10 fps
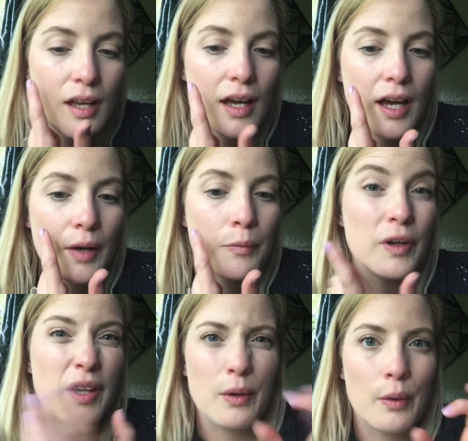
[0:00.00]

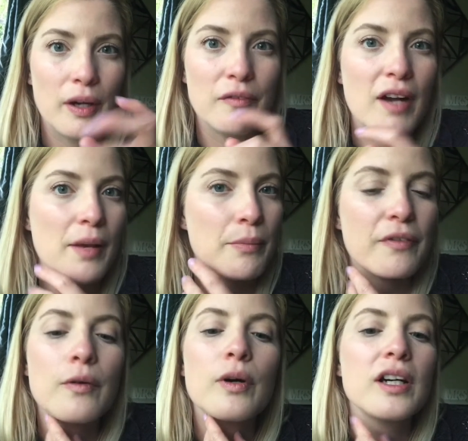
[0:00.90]
where they were quite red
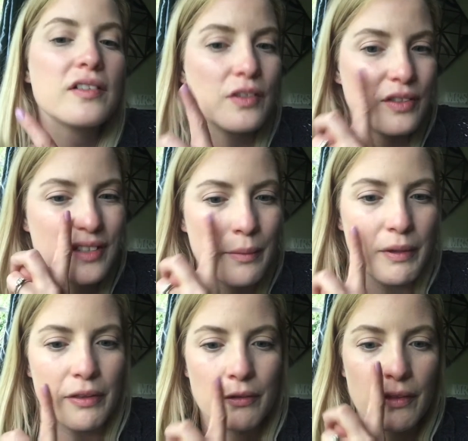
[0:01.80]
before, so it's
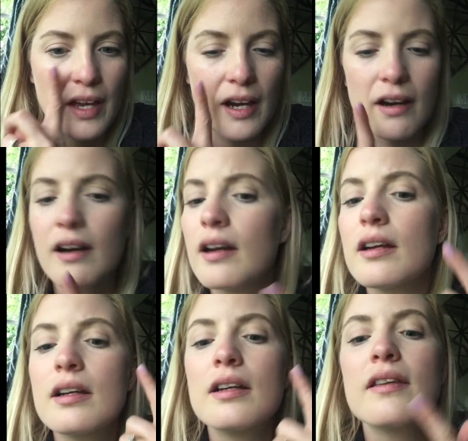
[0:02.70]
coming through there.
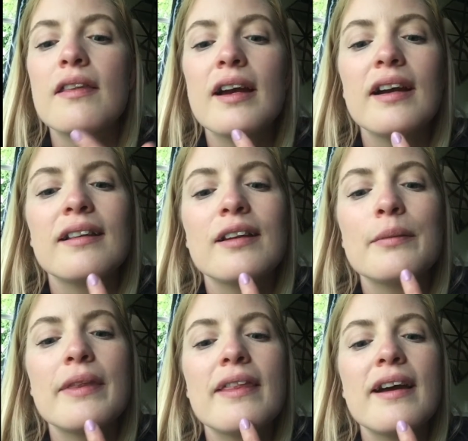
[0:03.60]
there, a little
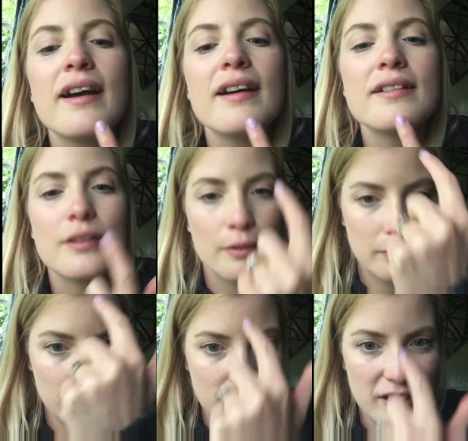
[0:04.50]
bit there. So
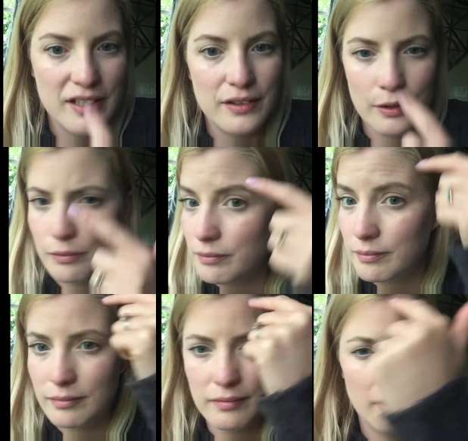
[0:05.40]
T-zone
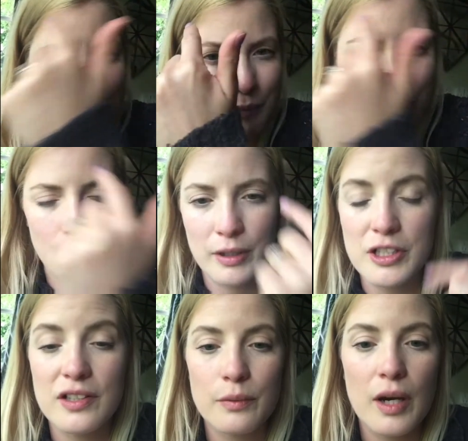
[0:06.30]
pretty
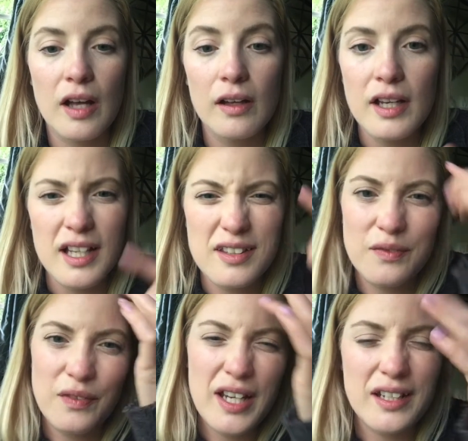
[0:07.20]
much as well. It's
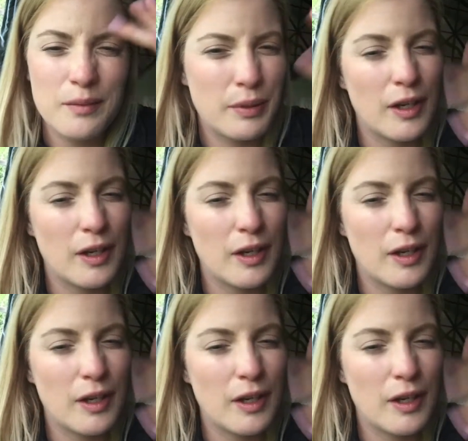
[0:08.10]
faded, but